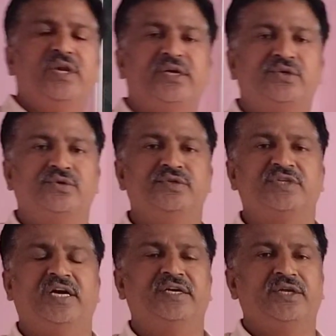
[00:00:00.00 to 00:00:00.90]
electrons,
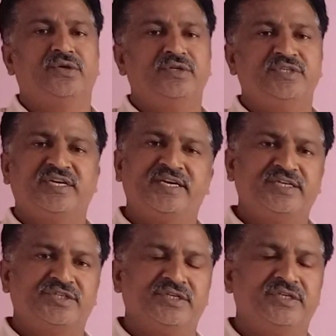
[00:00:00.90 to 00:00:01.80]
undergoes
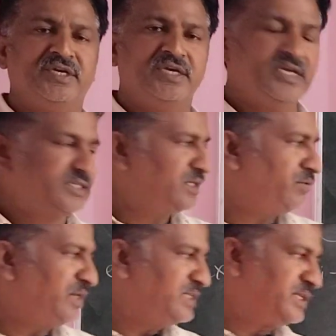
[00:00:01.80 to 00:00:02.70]
reduction. So
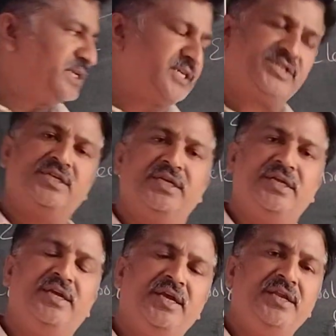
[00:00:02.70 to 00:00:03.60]
what is
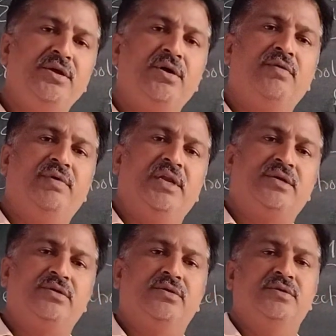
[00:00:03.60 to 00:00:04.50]
reduction? Gaining of
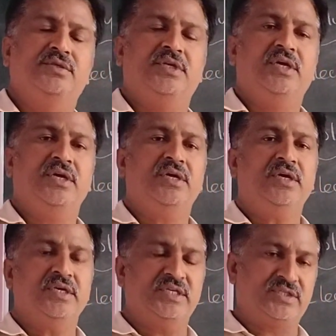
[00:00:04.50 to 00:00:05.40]
electrons
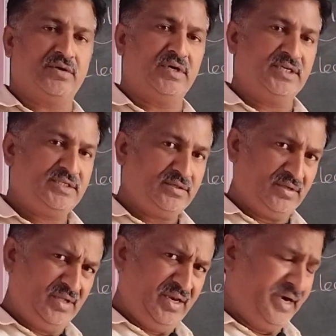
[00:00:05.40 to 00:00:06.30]
is called as
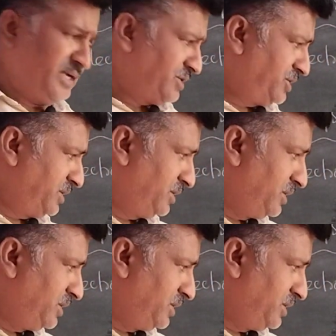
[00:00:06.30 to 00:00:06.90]
reduction.